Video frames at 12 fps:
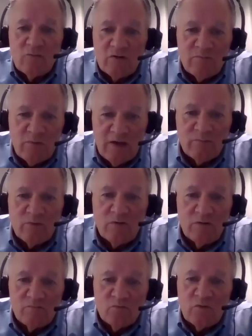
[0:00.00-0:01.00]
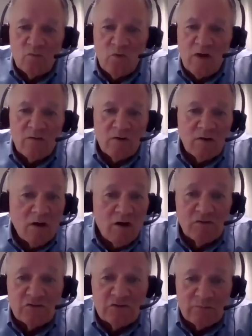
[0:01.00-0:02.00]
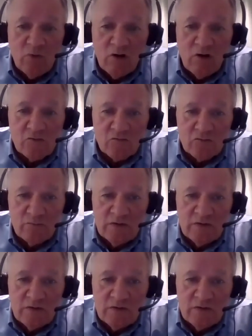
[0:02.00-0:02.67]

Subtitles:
with people, whether a large or small group,